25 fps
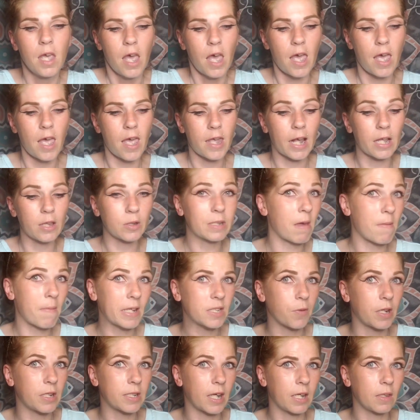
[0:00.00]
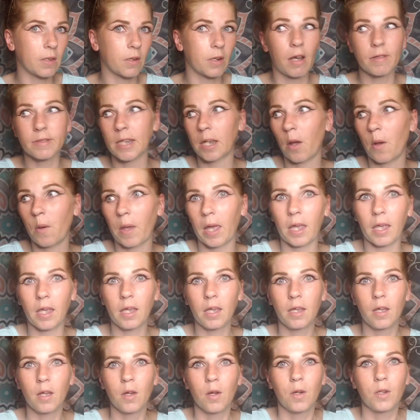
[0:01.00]
And I looked at my best friend Taylor, and I was like, okay,
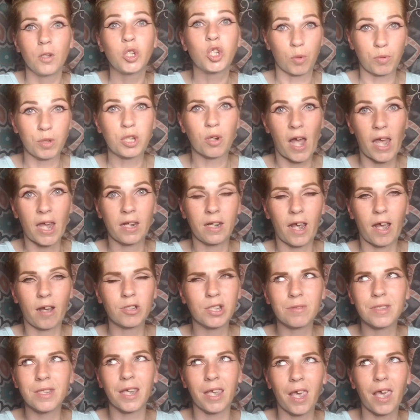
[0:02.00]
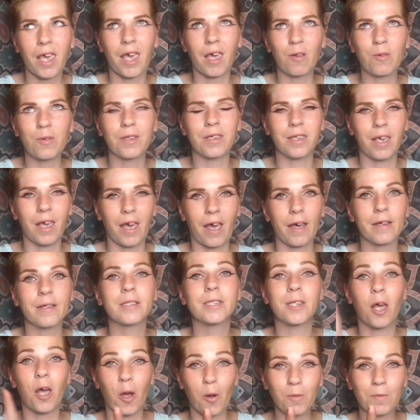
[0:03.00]
should we try it now? She was like, hell yeah.
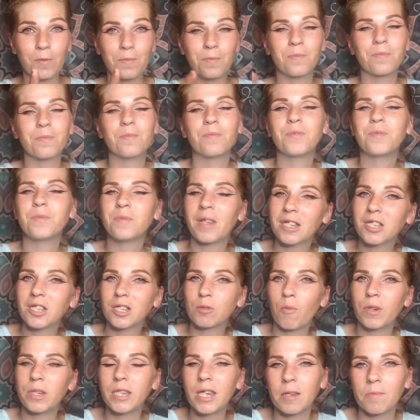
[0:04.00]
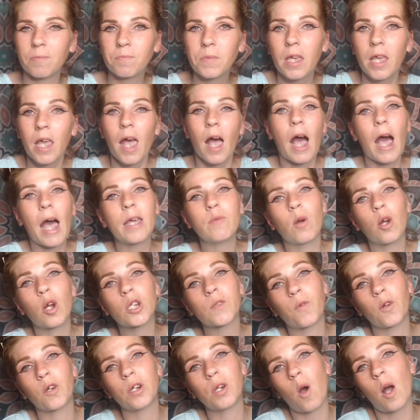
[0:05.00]
So that's just what we did. I
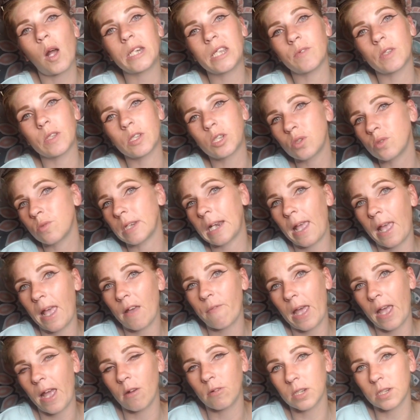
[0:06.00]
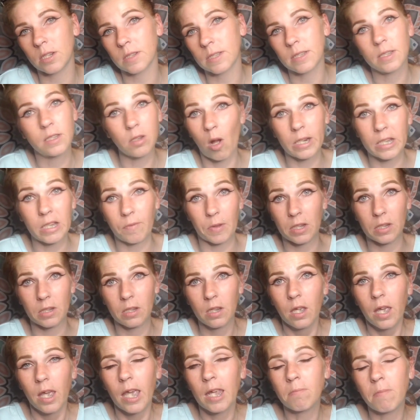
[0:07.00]
worked for not even 2.5 hours, not even,
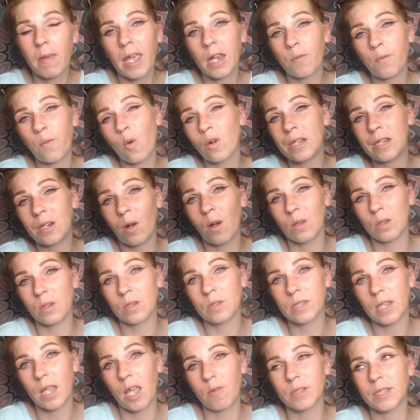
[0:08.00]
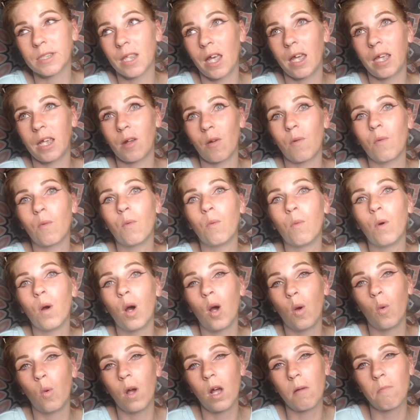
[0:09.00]
and made $40, and was like,
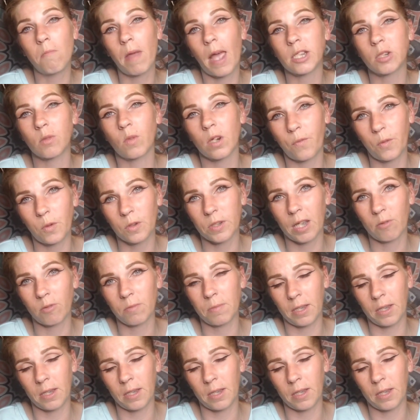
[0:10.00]
whoa, imagine what a full day will